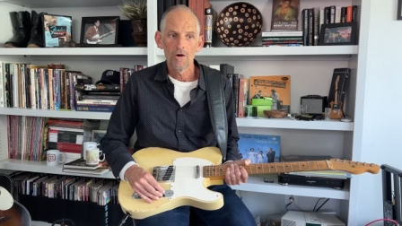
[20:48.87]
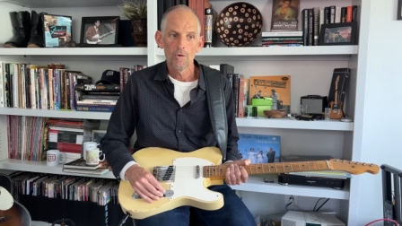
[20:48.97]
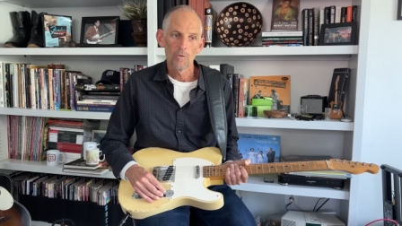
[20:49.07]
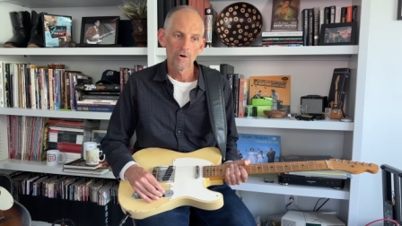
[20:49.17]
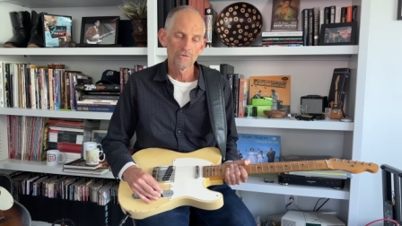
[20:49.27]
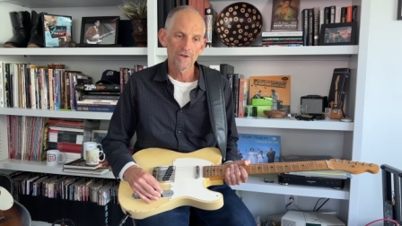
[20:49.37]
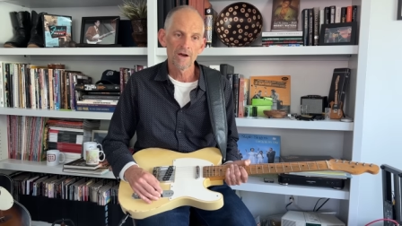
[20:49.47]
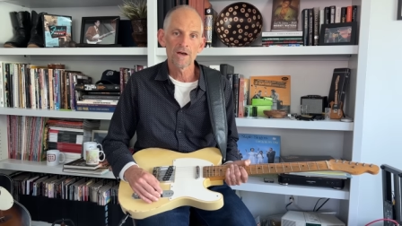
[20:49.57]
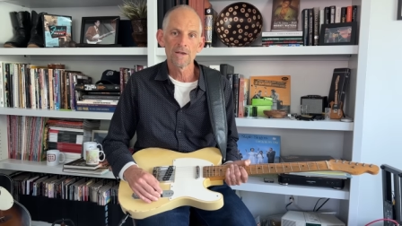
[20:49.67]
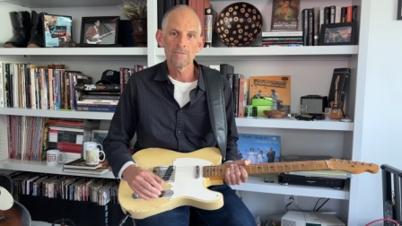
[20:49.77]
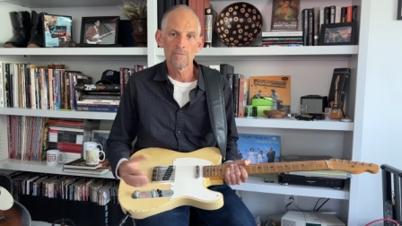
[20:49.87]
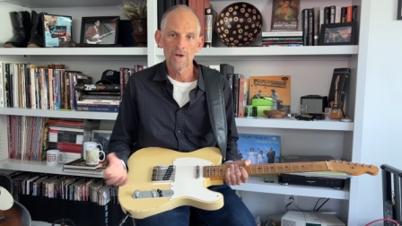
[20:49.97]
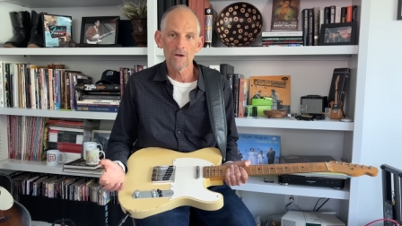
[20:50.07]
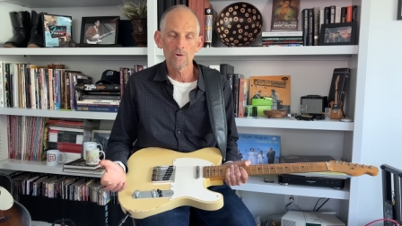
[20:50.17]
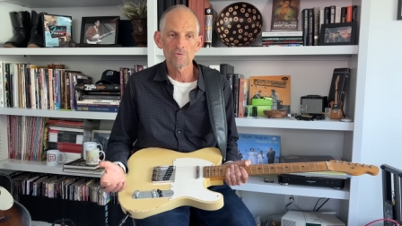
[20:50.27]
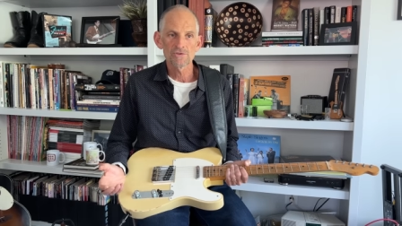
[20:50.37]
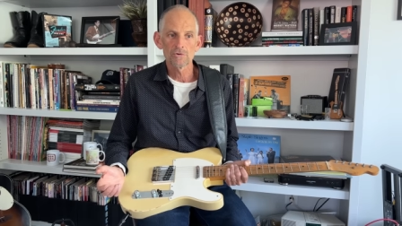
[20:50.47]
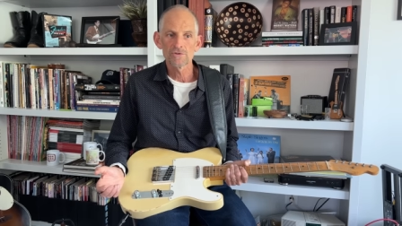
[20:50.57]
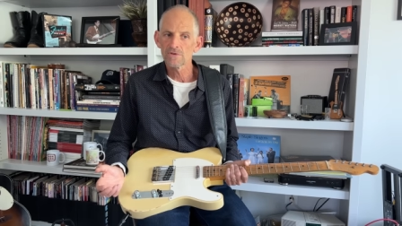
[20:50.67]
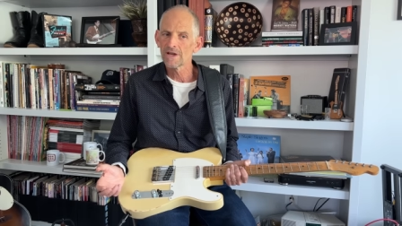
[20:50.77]
Well, Don Mare was
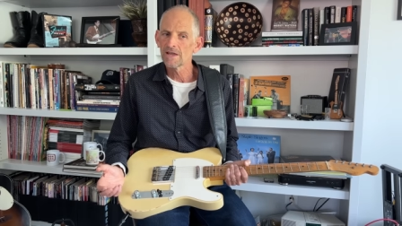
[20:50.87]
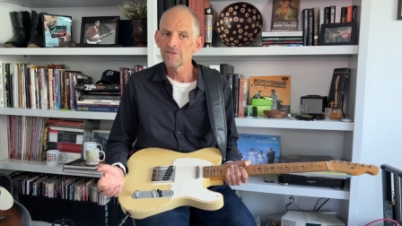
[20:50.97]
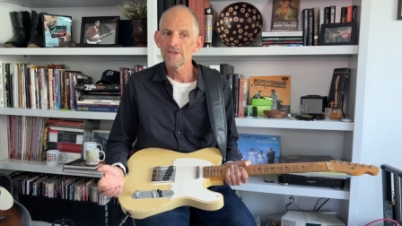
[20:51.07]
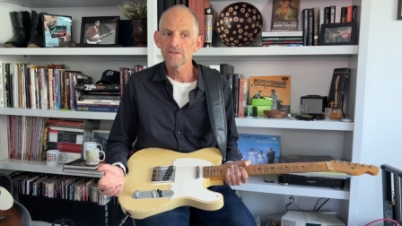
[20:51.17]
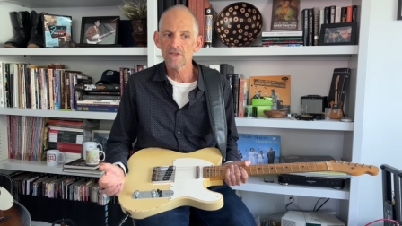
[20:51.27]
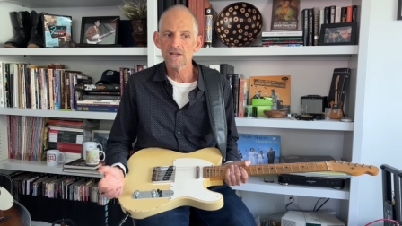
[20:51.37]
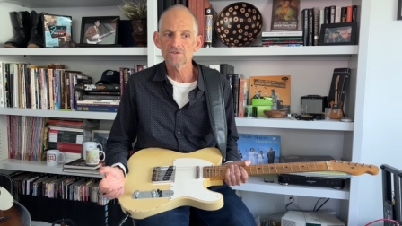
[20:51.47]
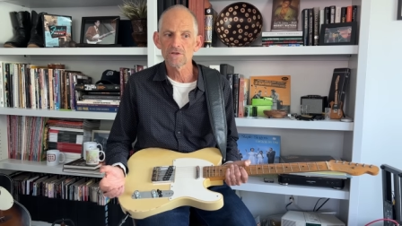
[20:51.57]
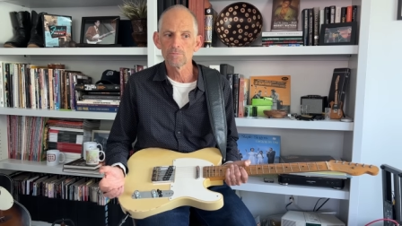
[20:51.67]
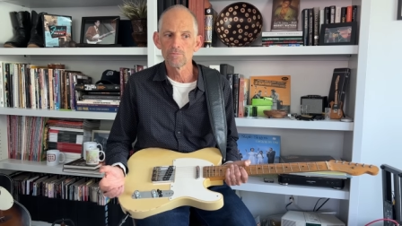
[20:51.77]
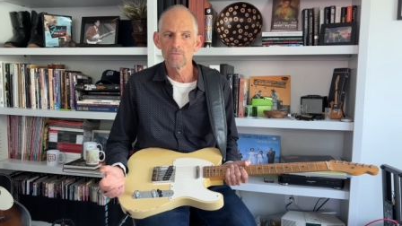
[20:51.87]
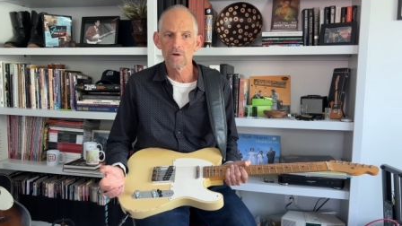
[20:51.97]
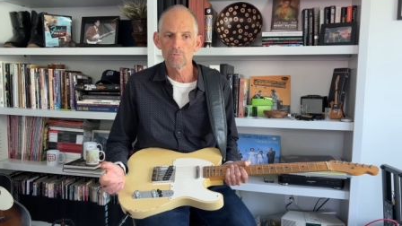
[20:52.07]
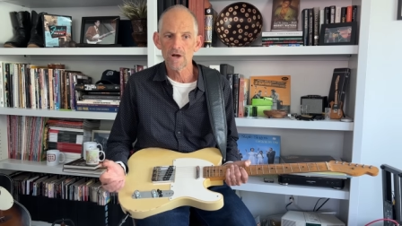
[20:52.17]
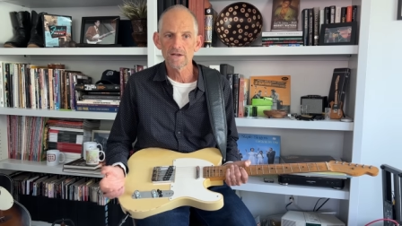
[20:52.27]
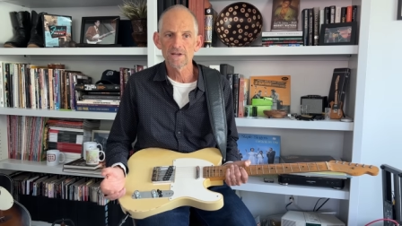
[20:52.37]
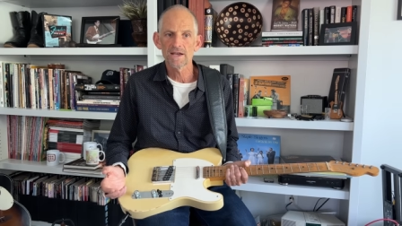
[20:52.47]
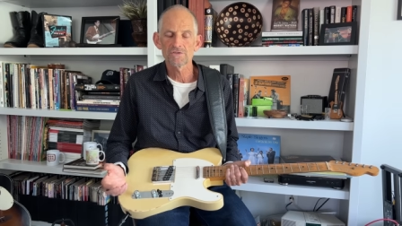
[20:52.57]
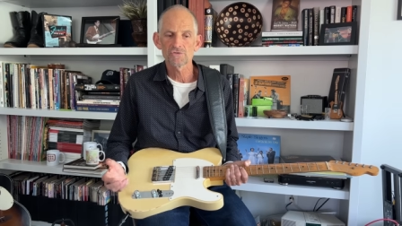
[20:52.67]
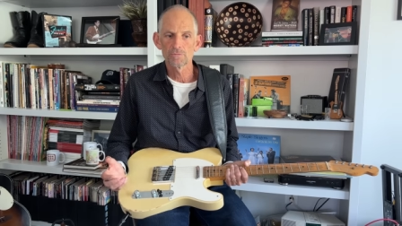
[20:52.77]
always, I think that's a, a
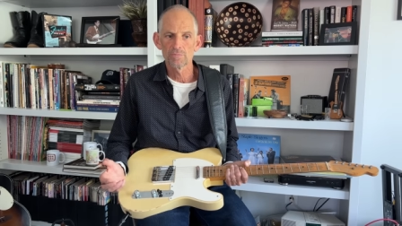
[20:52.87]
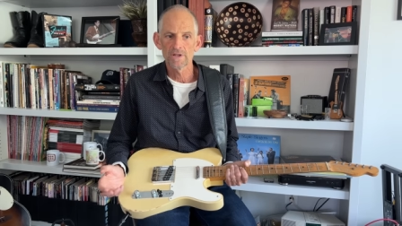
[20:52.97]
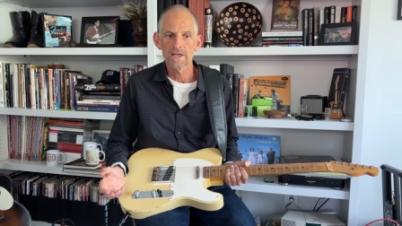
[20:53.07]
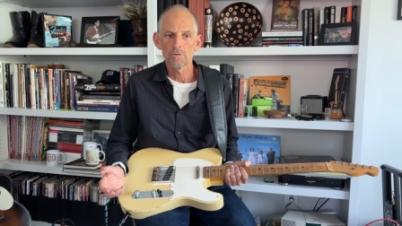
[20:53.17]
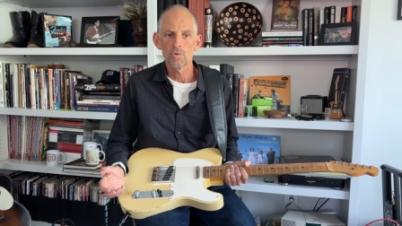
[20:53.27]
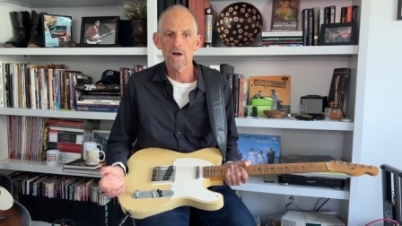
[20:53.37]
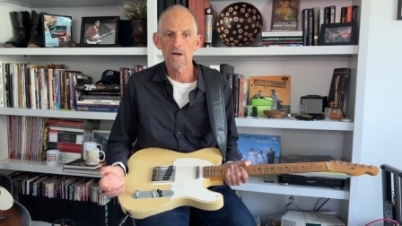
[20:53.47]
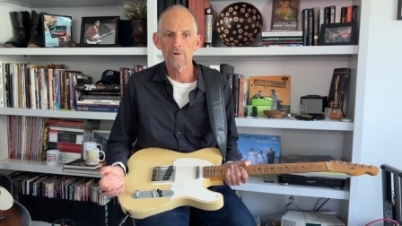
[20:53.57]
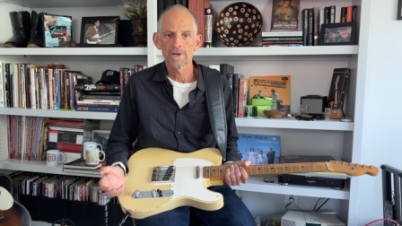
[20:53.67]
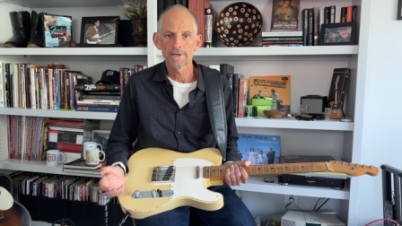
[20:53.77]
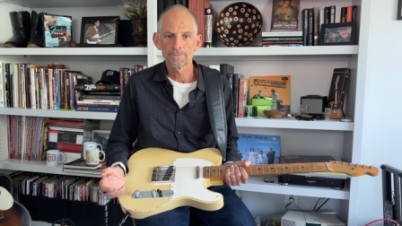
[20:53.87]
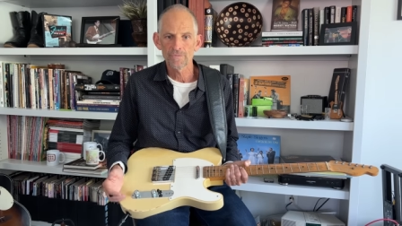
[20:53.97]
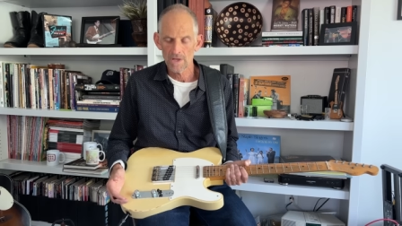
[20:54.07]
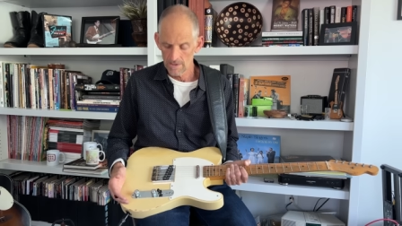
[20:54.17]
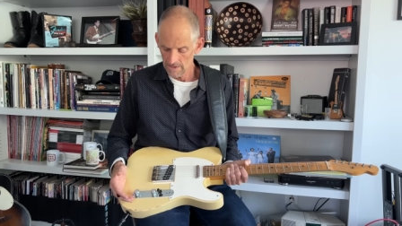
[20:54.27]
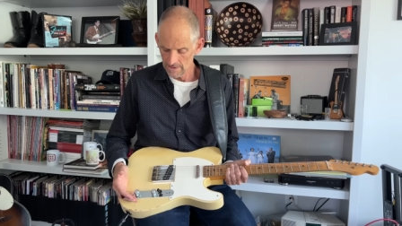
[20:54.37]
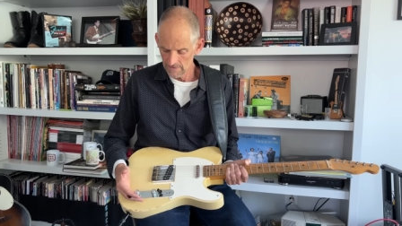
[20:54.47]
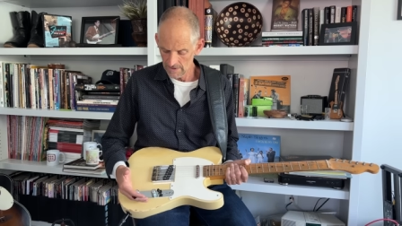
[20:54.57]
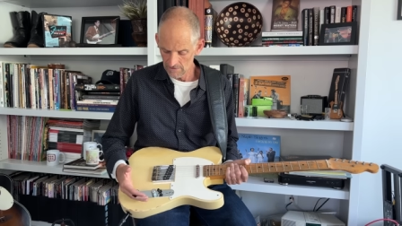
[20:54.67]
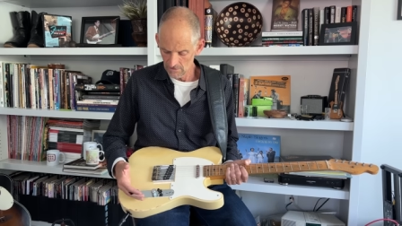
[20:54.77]
broadcaster blend wiring and
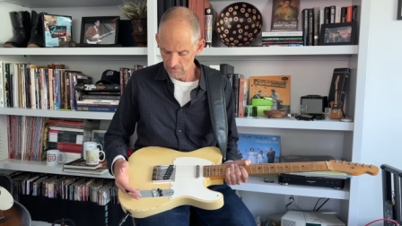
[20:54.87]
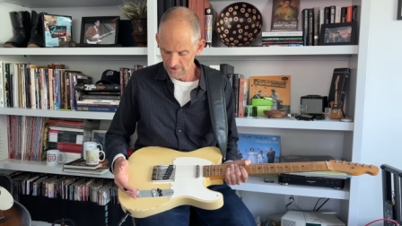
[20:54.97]
then